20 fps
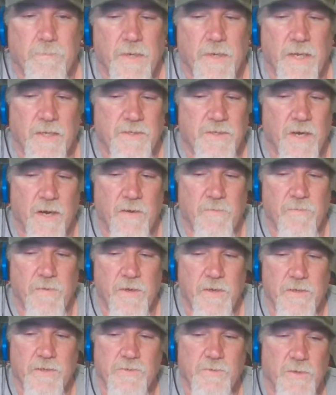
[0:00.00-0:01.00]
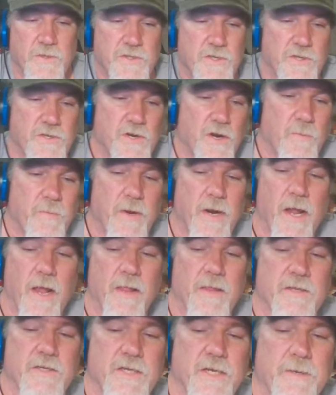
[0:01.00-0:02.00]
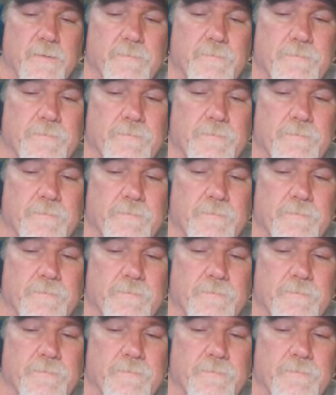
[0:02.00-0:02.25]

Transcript: It's hard for you to switch your terminology.